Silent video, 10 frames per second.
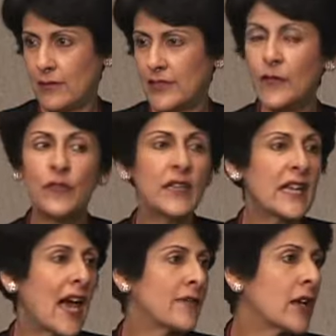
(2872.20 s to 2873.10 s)
They feel
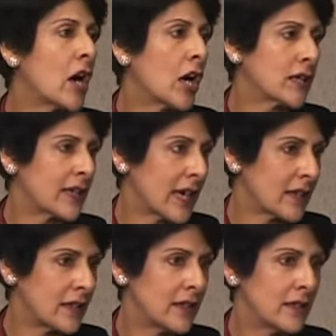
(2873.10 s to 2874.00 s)
they're having a heart
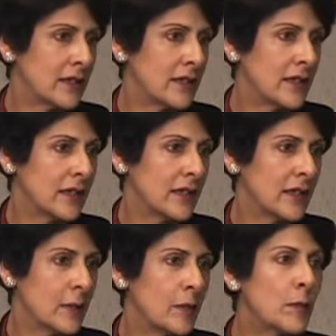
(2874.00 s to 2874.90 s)
attack.
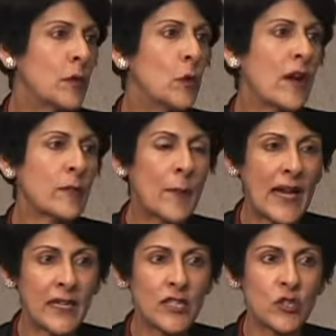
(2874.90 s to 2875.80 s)
People who have a
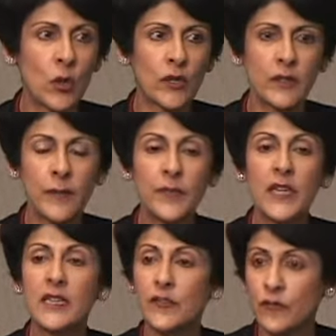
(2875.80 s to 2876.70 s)
panic disorder,
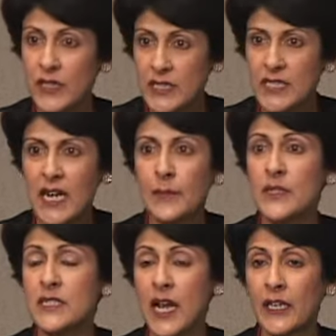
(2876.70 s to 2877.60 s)
the first time
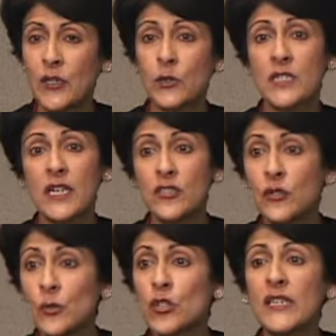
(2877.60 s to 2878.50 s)
it's diagnosed is
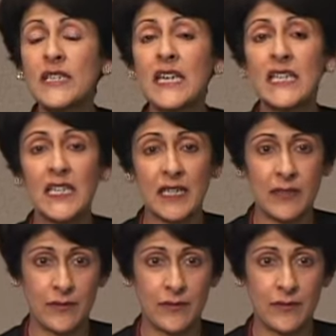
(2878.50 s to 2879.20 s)
usually in the ED